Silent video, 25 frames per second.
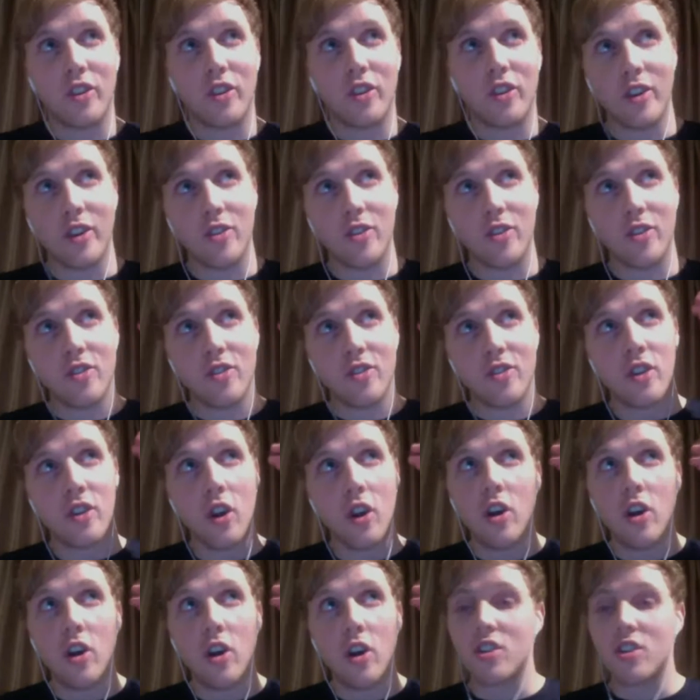there's
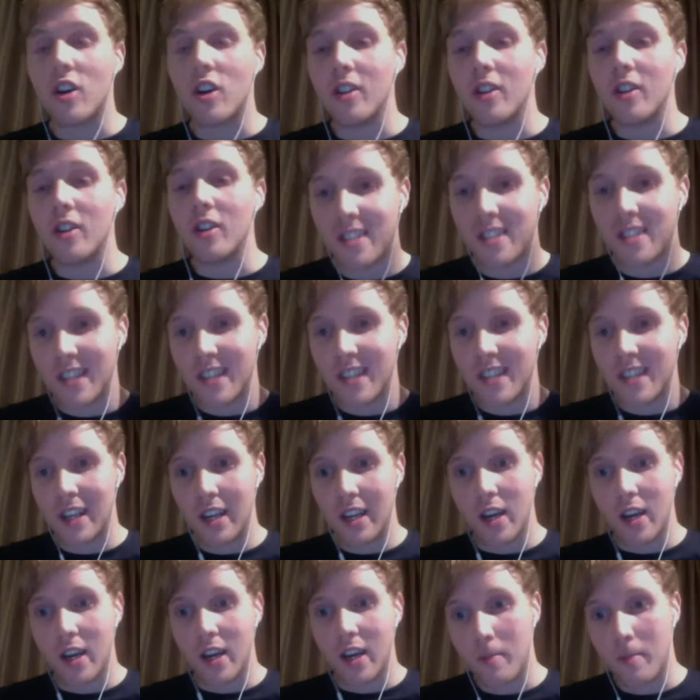a solid
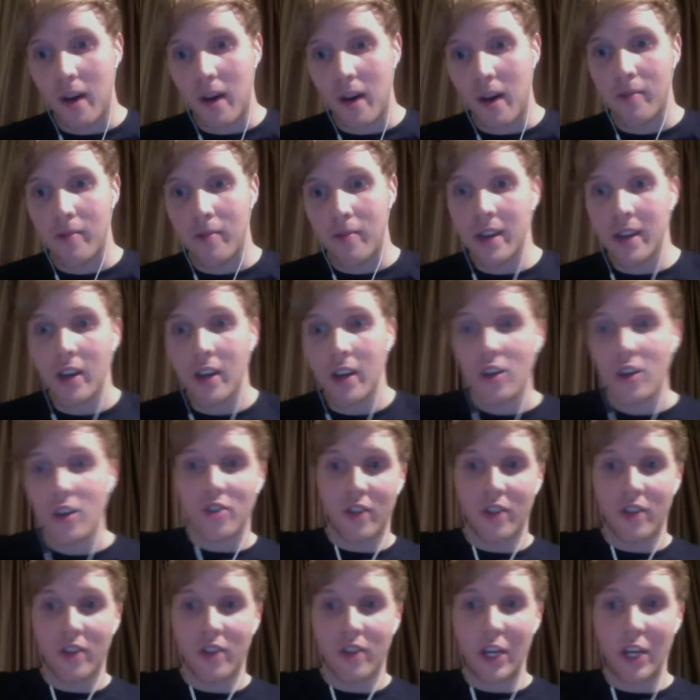ceiling above me,
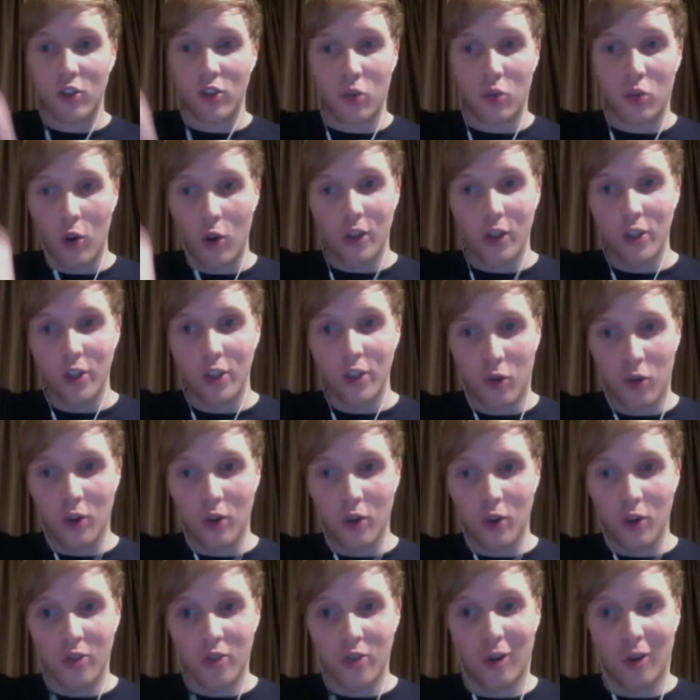so then he'll twirl and
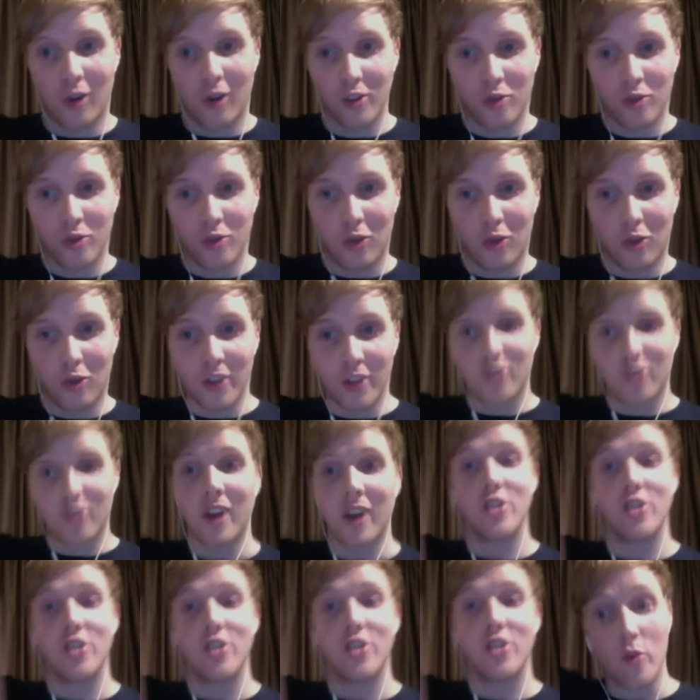twirl and twirl and twirl and try
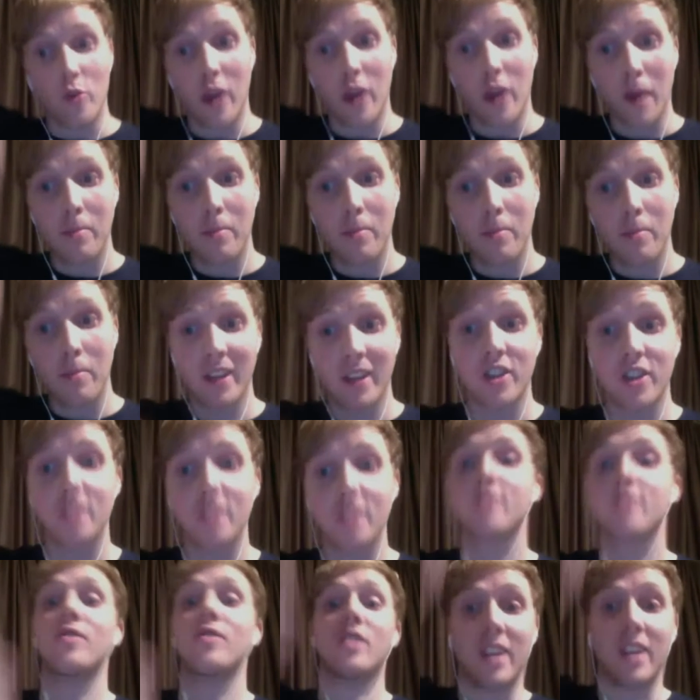and shoot up, but then
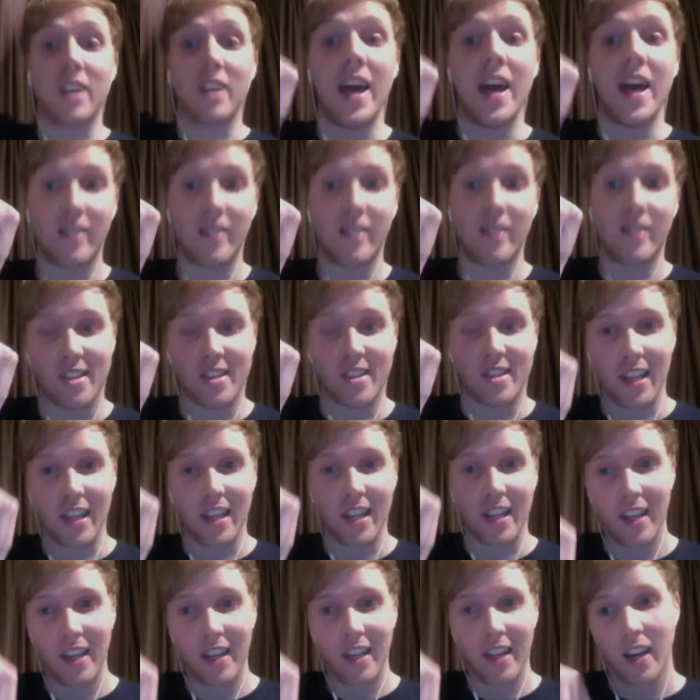just hit the
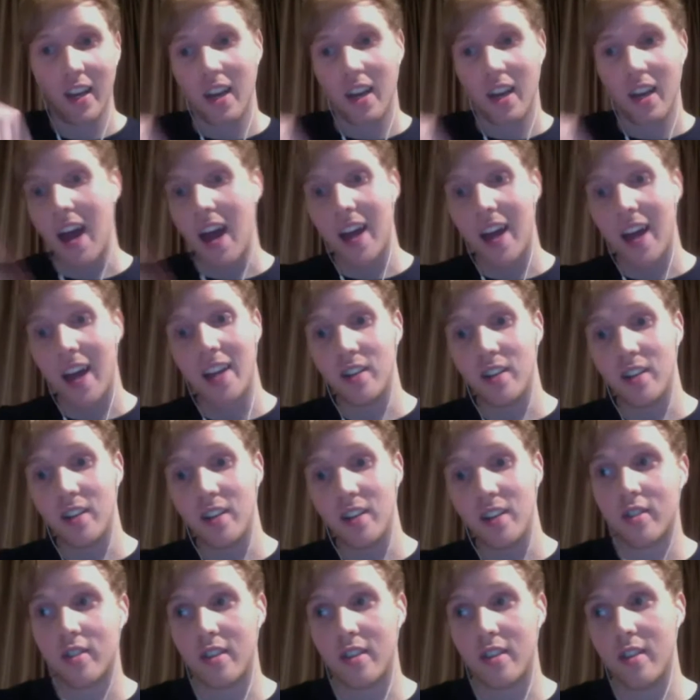ceiling and
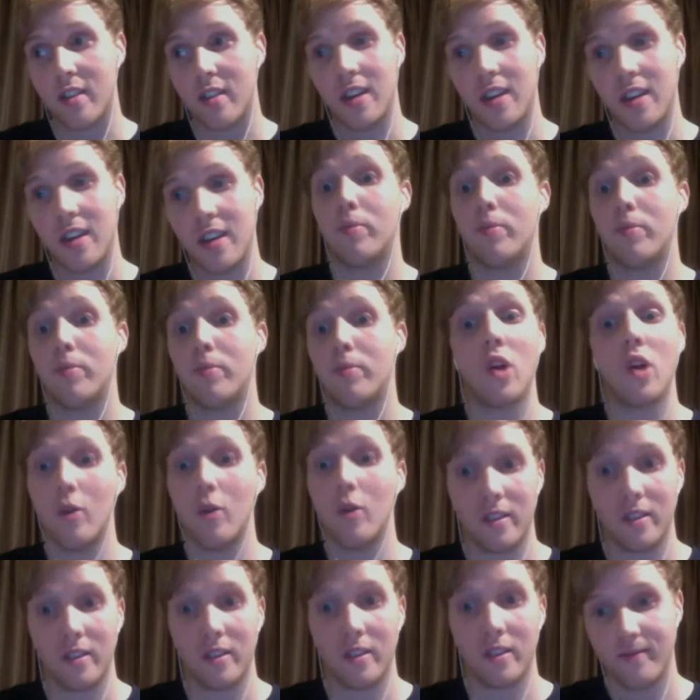just
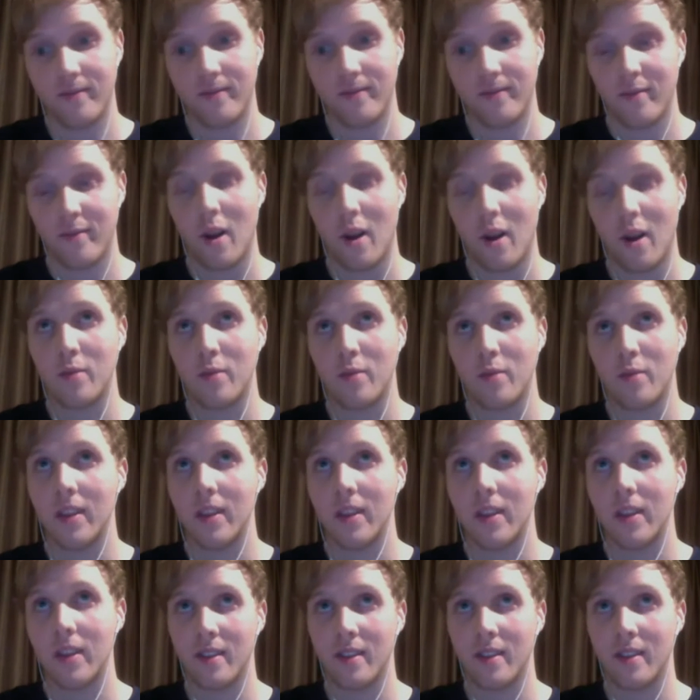explode, probably.
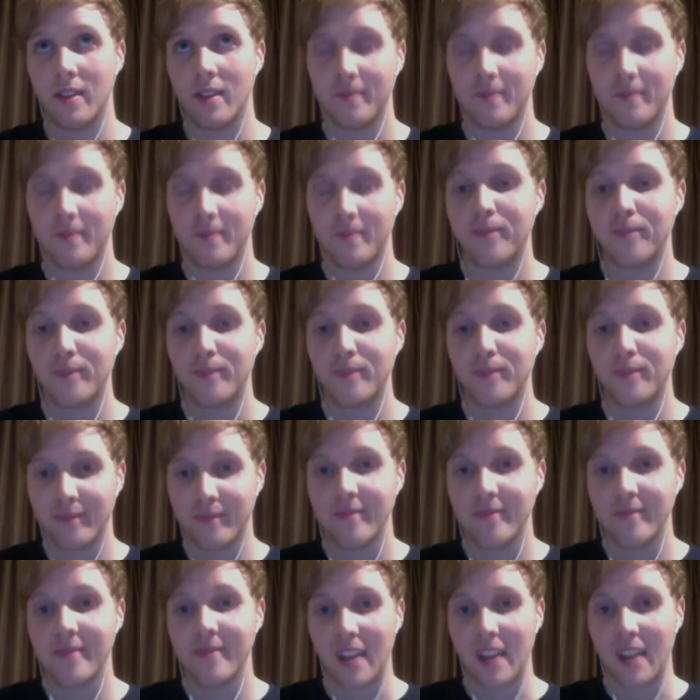
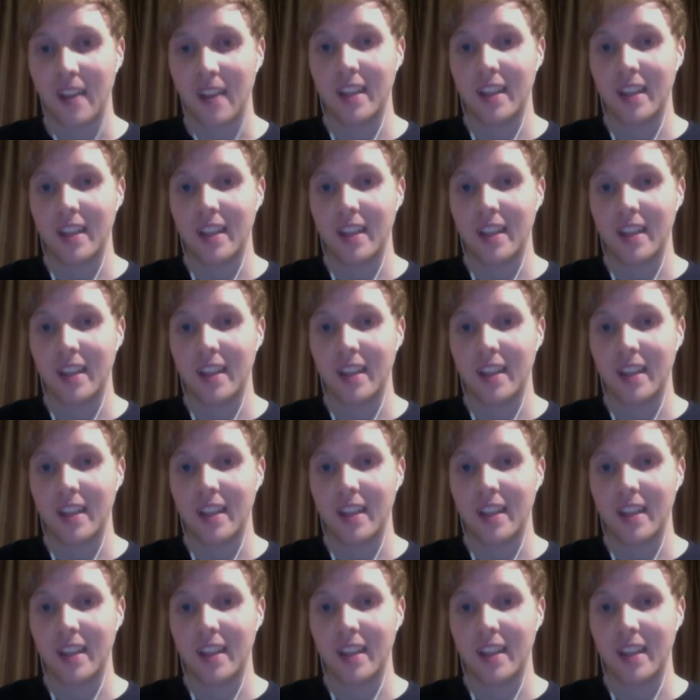I think